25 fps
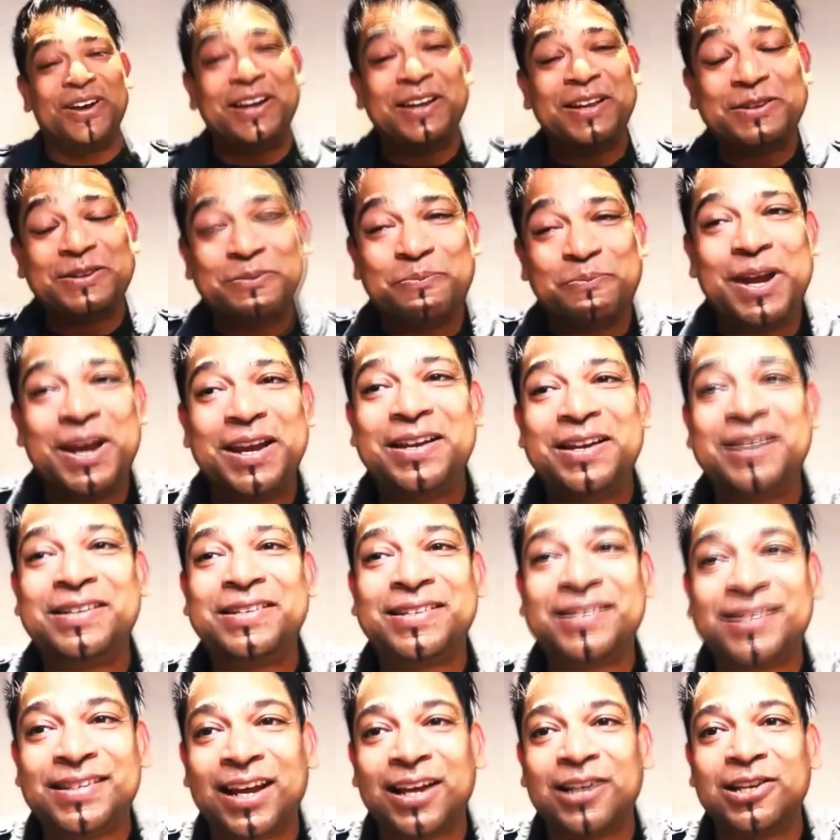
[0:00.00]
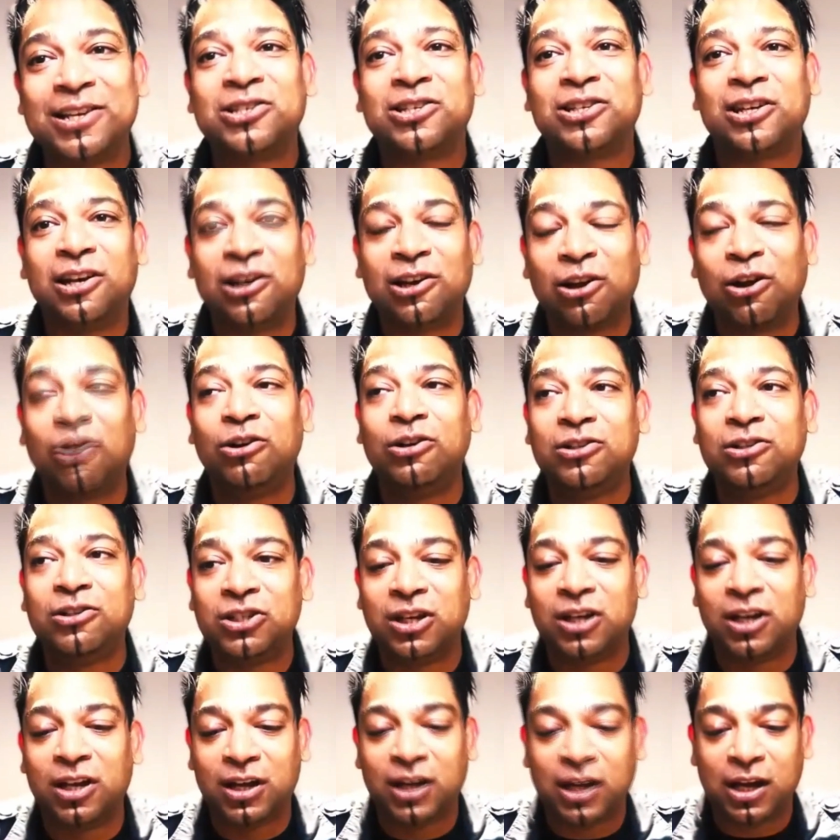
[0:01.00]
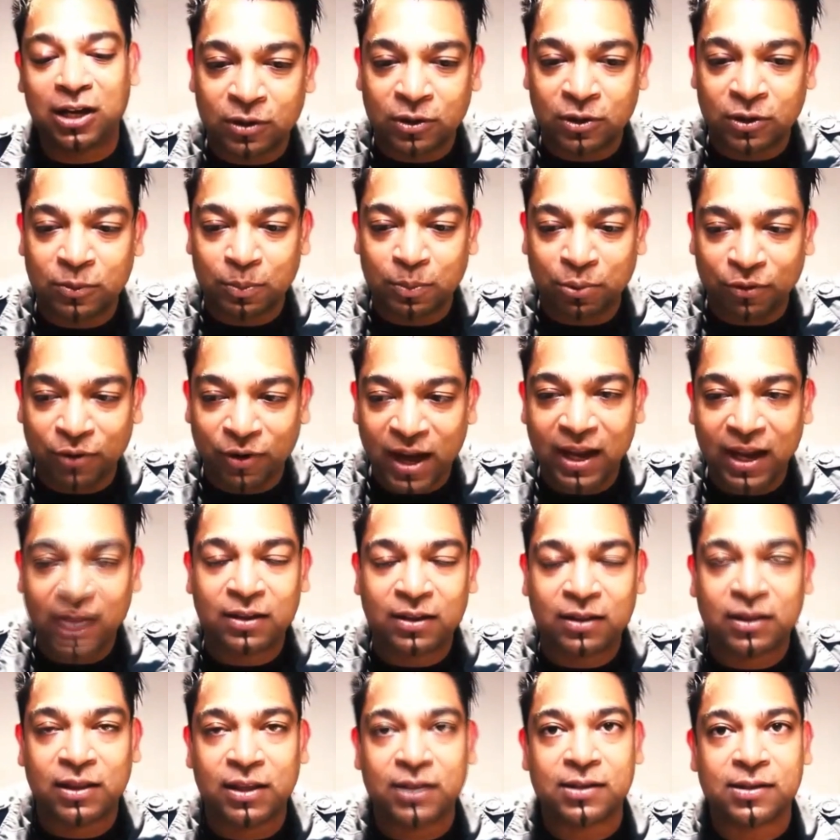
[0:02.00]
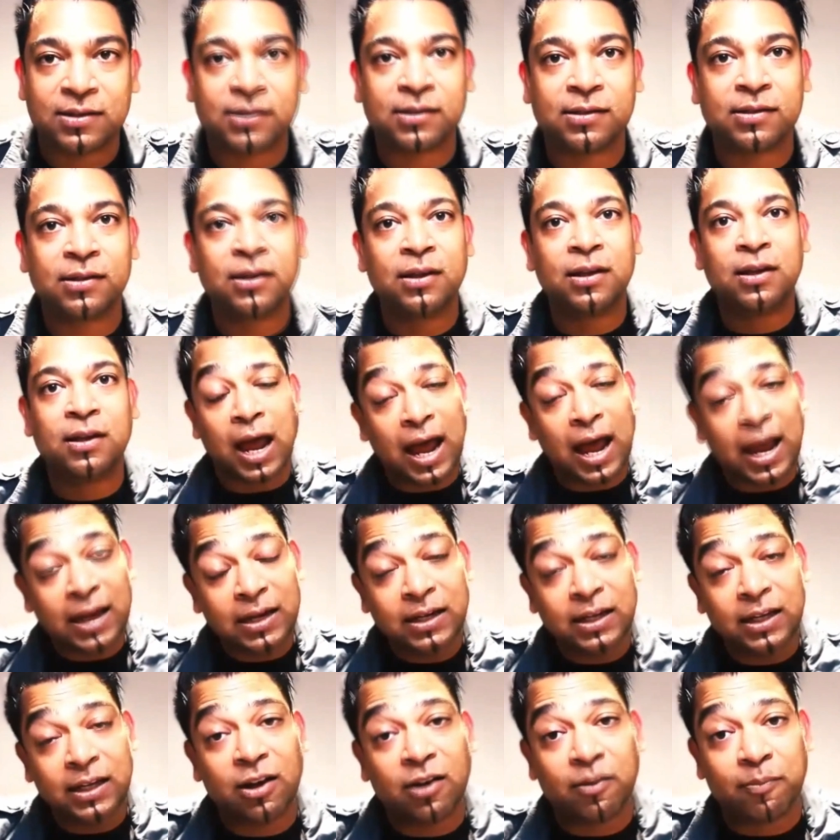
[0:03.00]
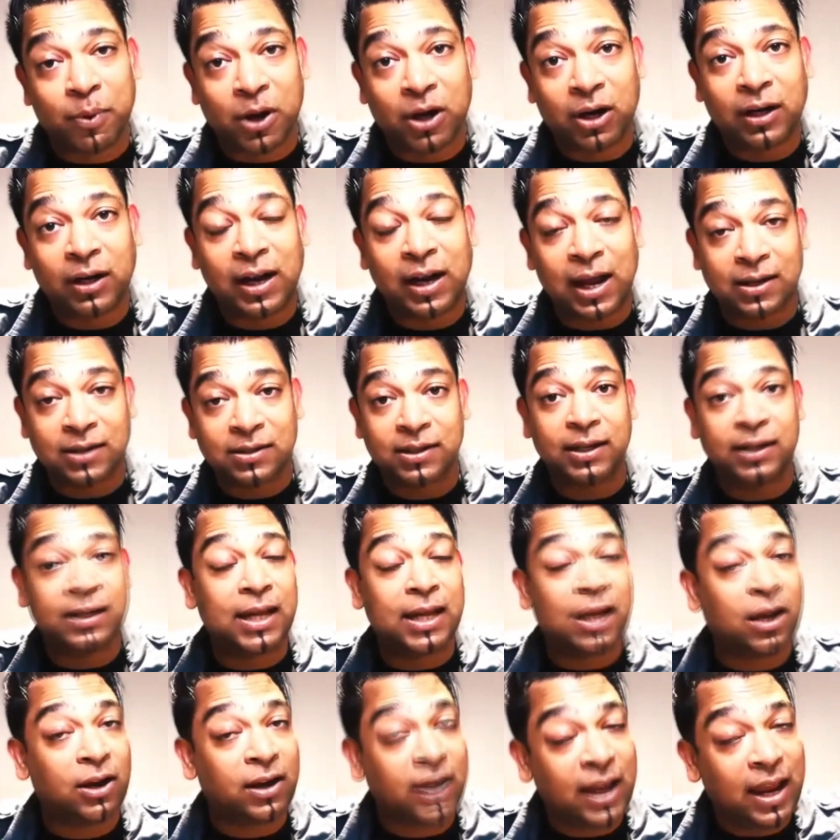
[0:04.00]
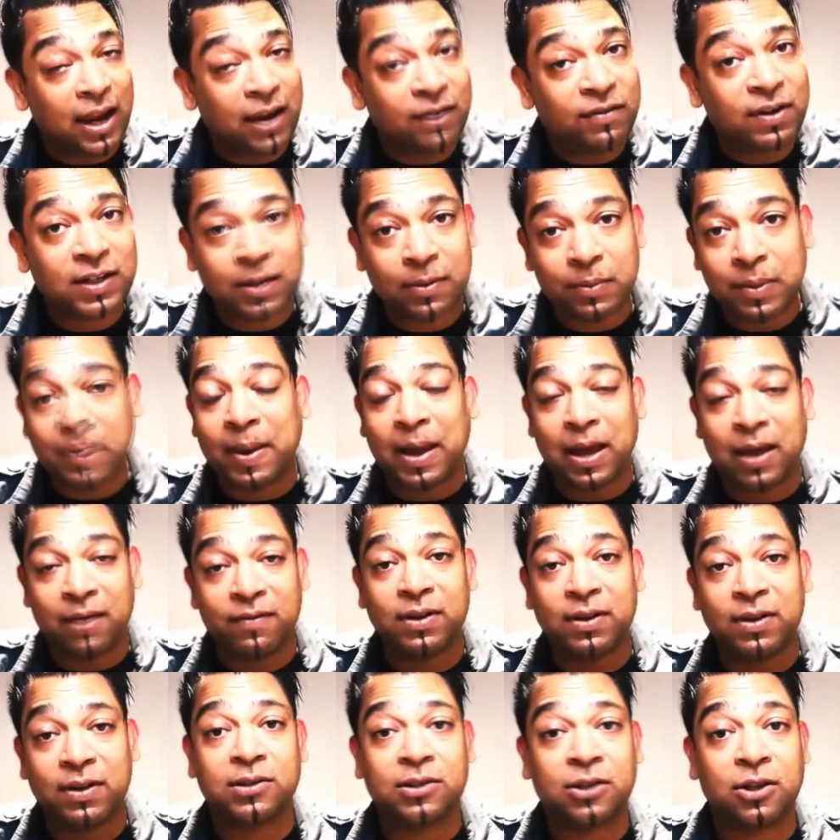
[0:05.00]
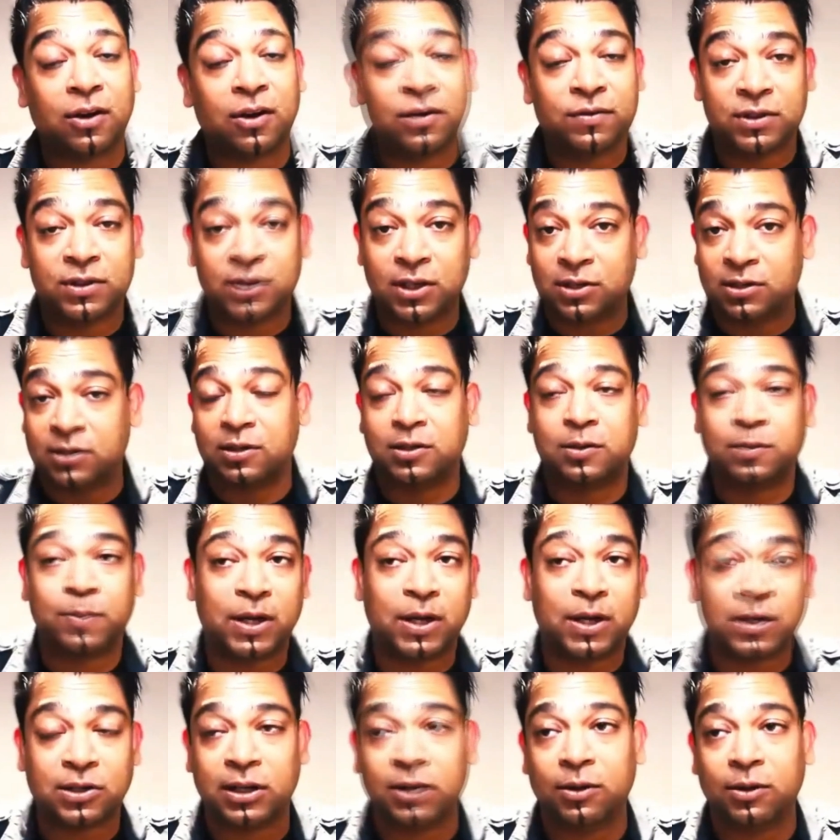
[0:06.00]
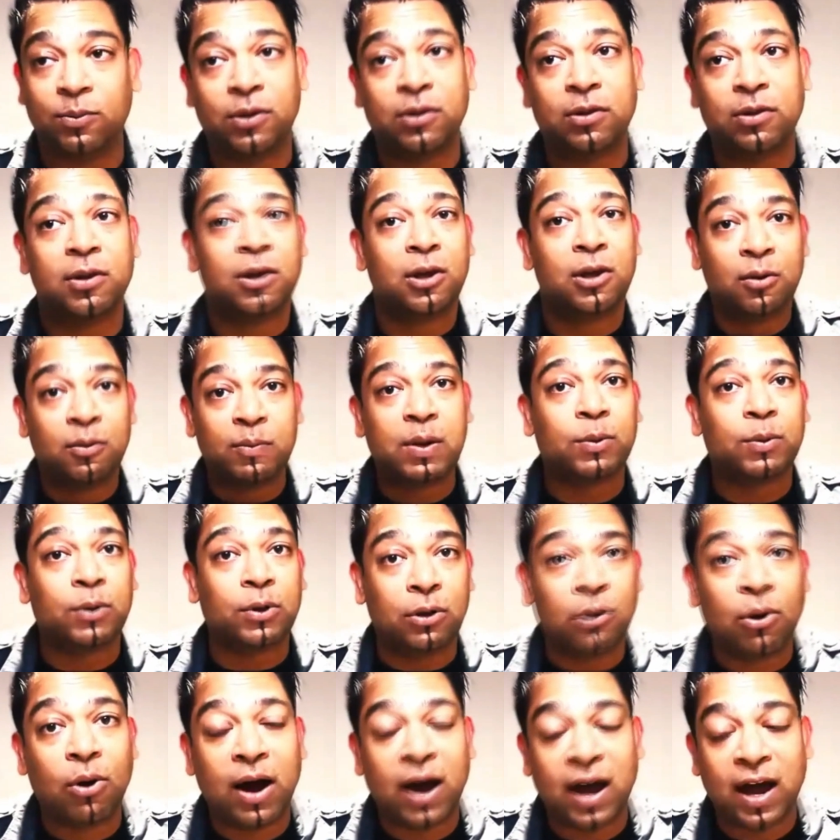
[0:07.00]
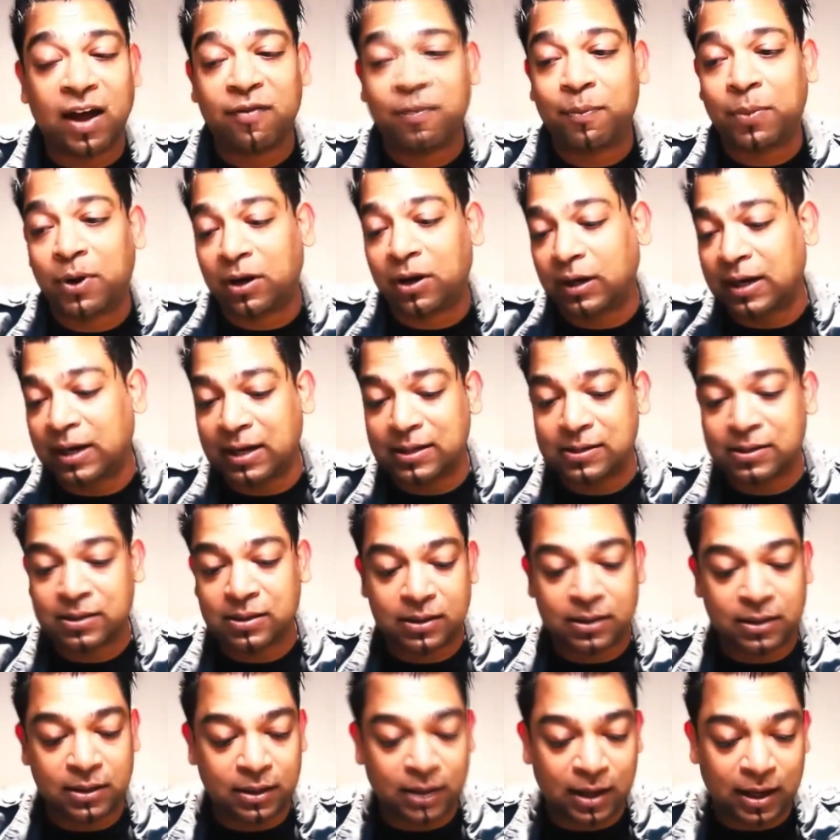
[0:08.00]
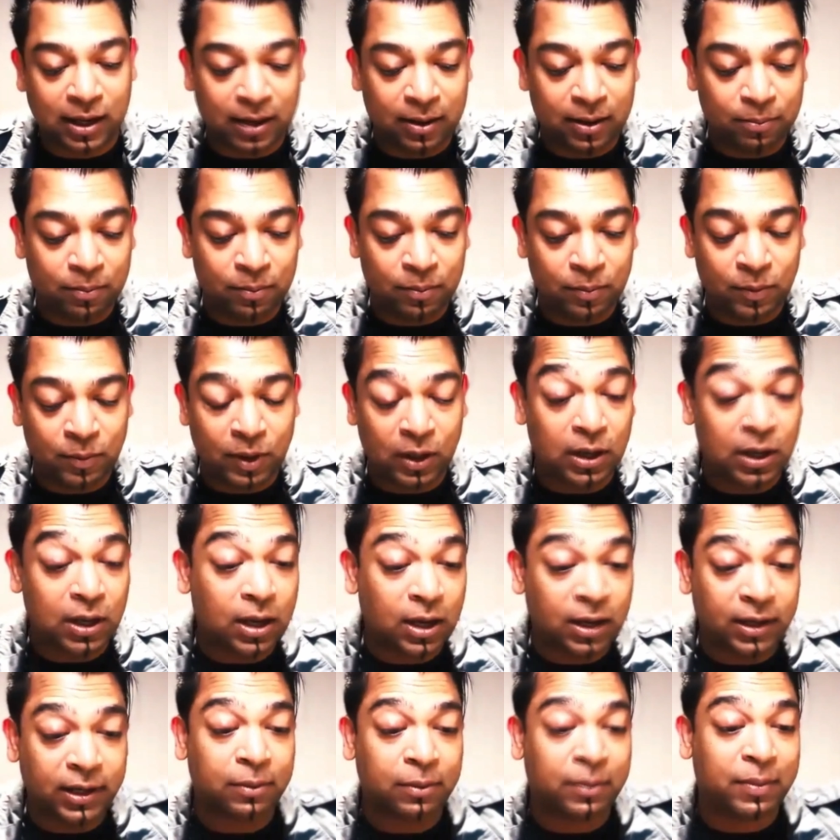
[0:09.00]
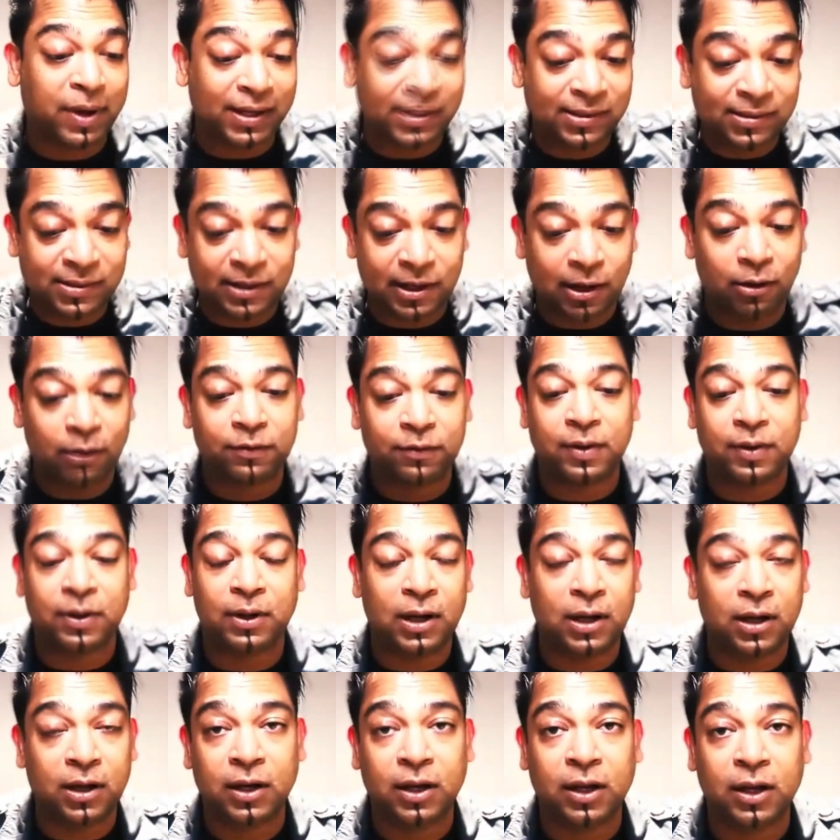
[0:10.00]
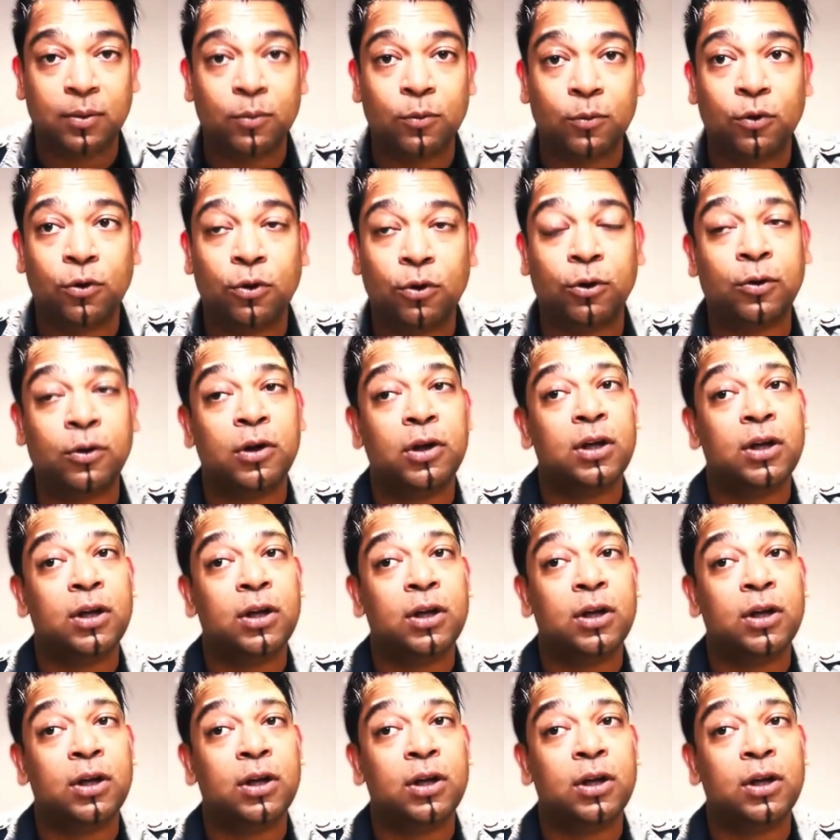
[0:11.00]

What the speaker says: has been such a good journey to break this idea of podcasting down. And every time I'm having these conversations, especially with people who have podcasted, I'm learning myself and learning more.